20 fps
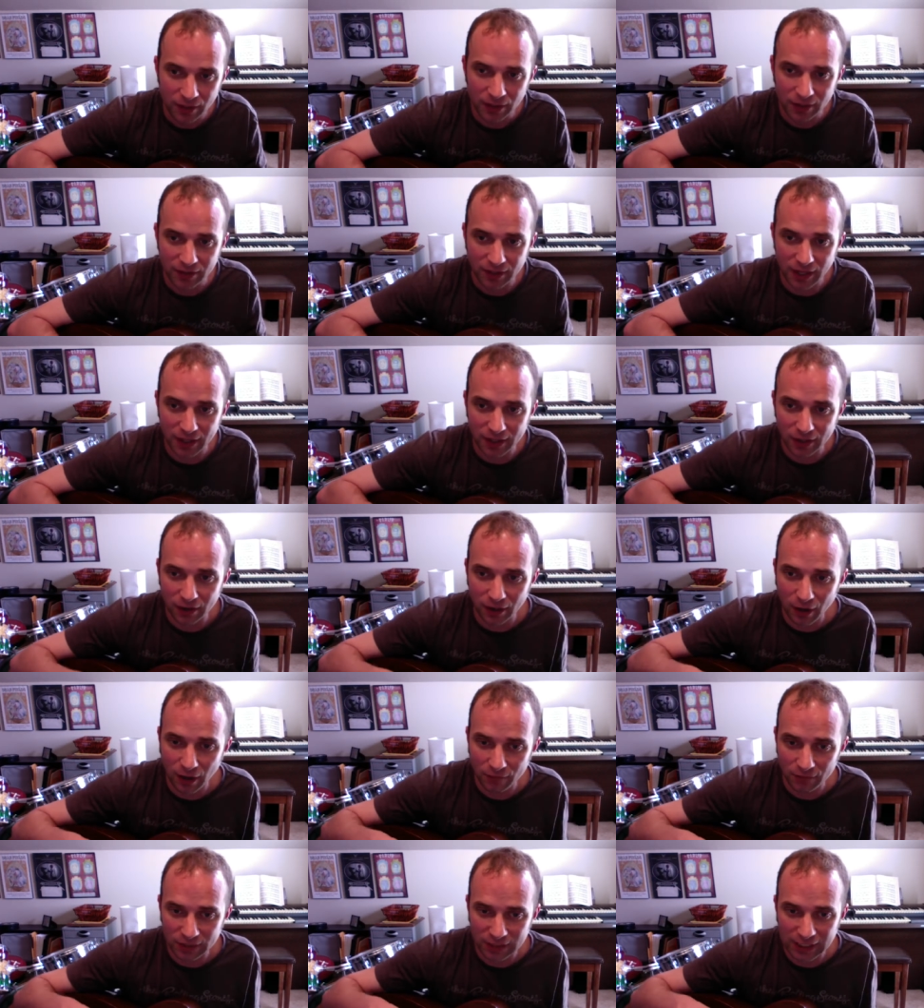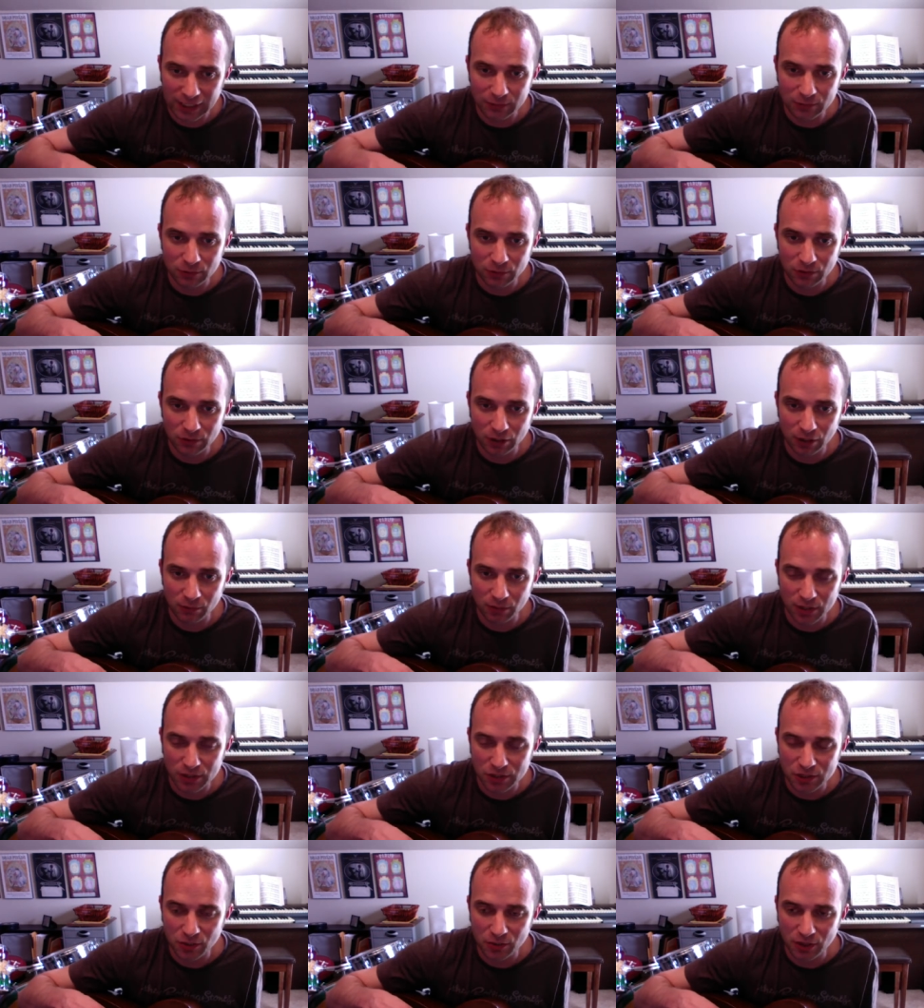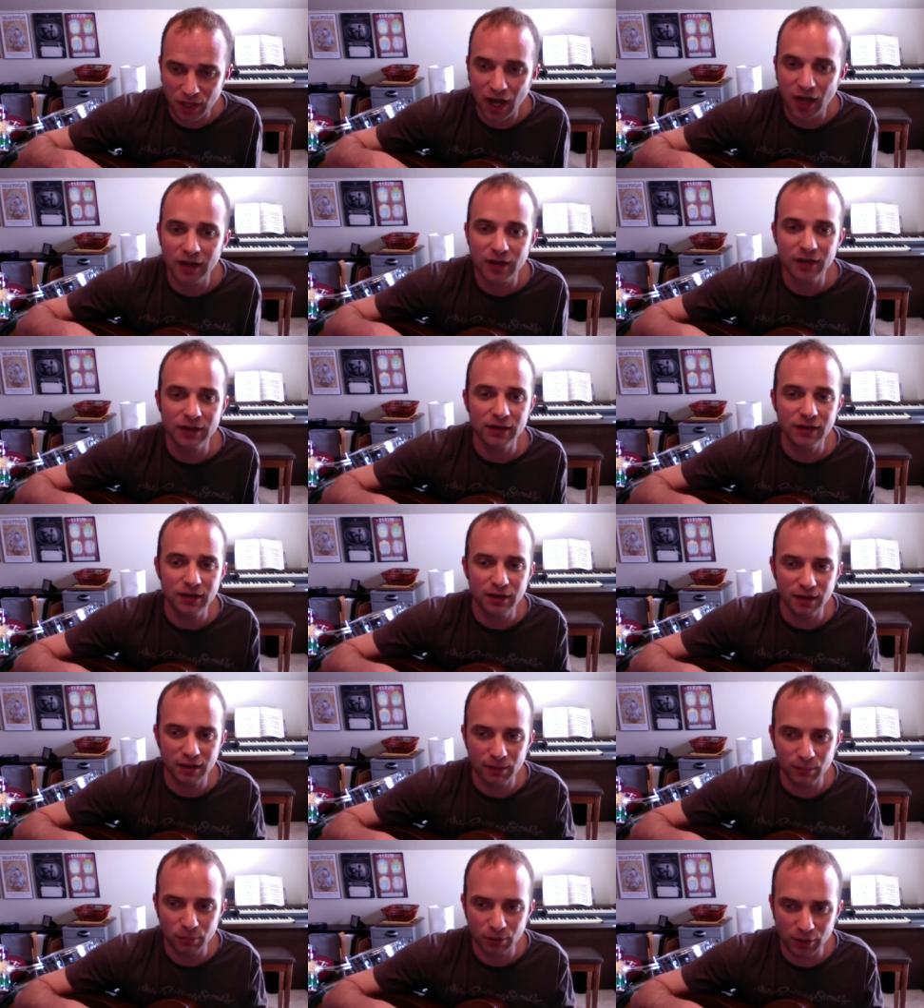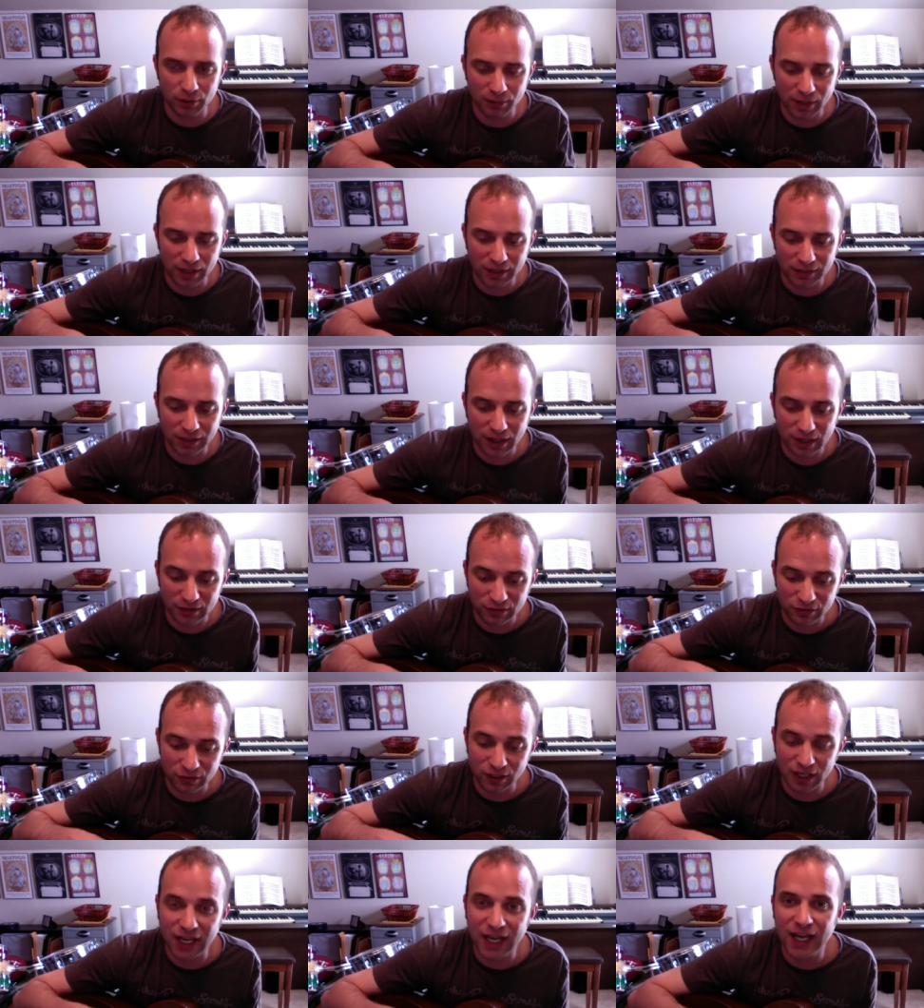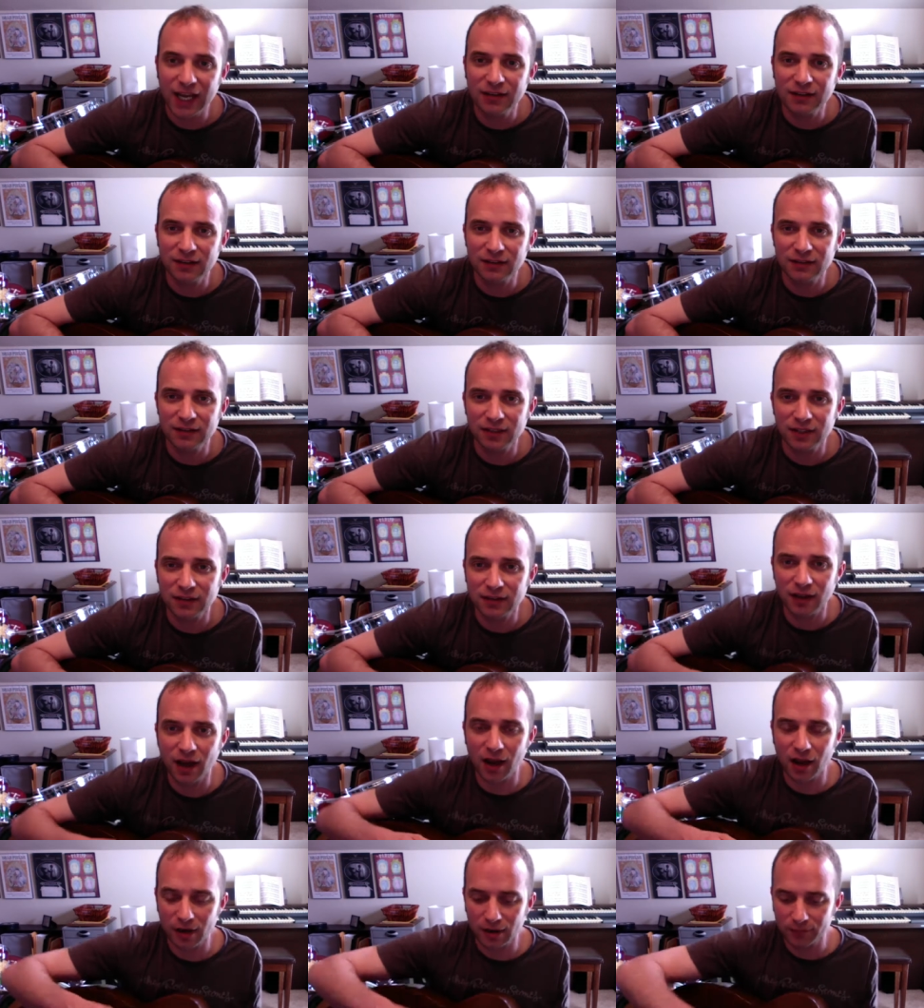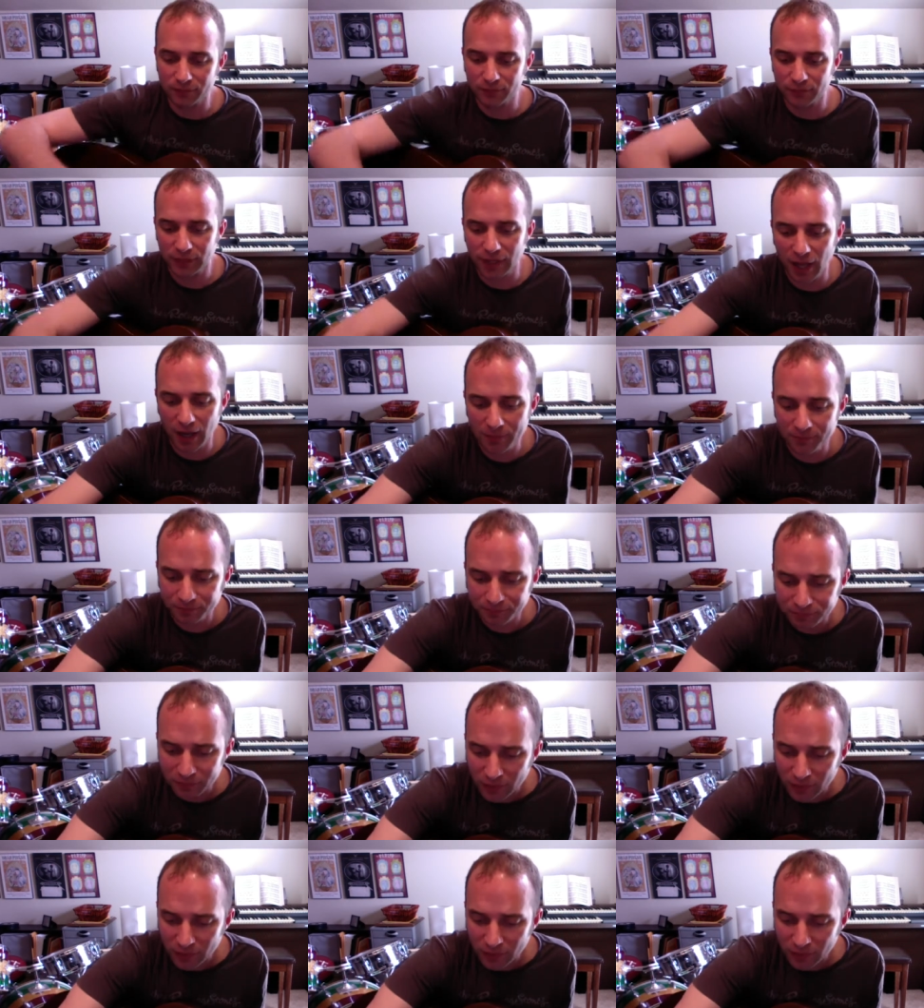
take it off, and keep doing the arpeggio without it, and then put it back down so your hand doesn't get tired. Okay?